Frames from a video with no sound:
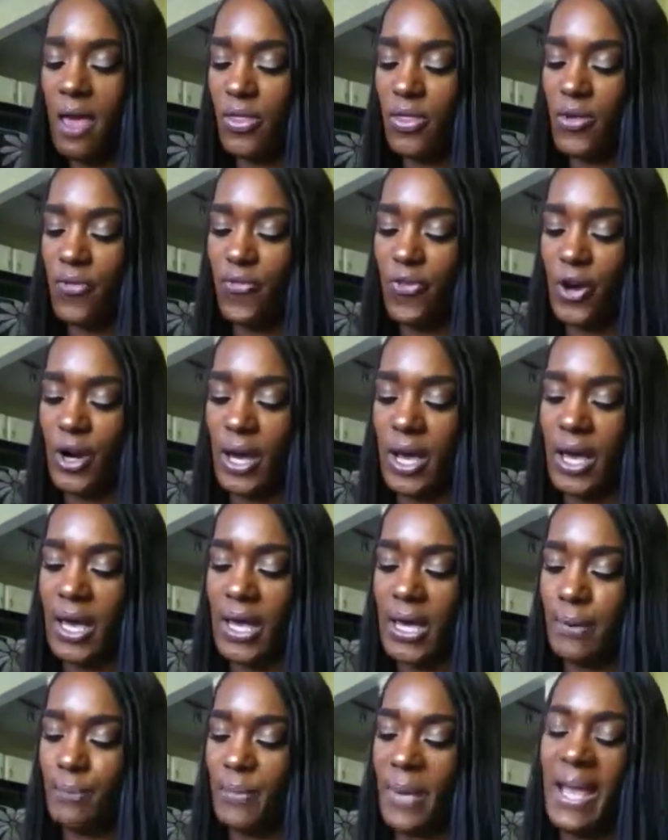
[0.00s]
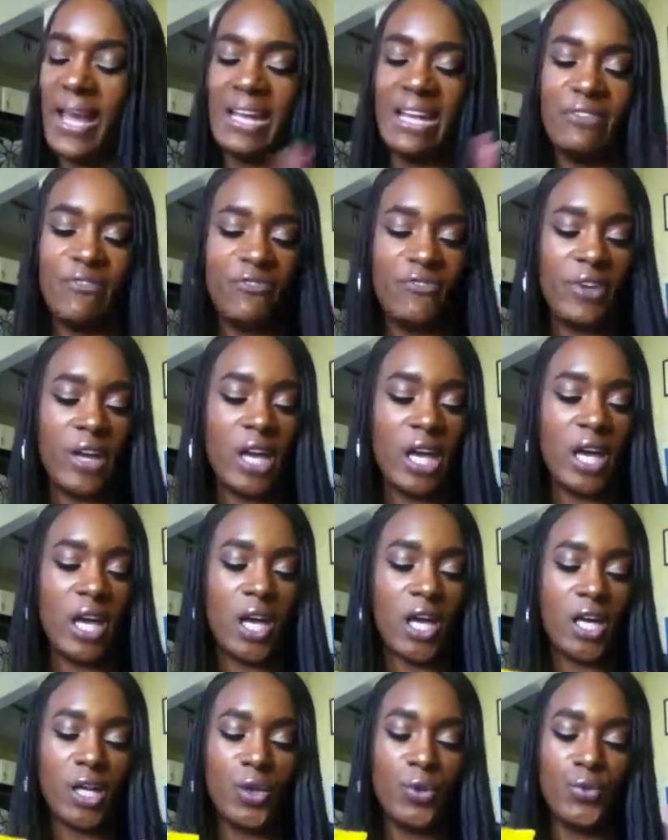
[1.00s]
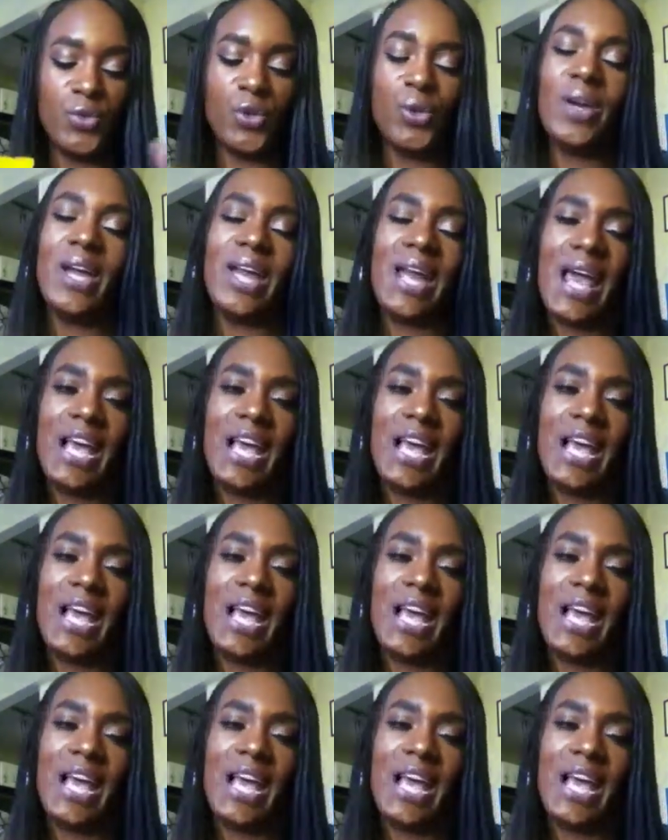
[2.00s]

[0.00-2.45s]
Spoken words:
And if you do get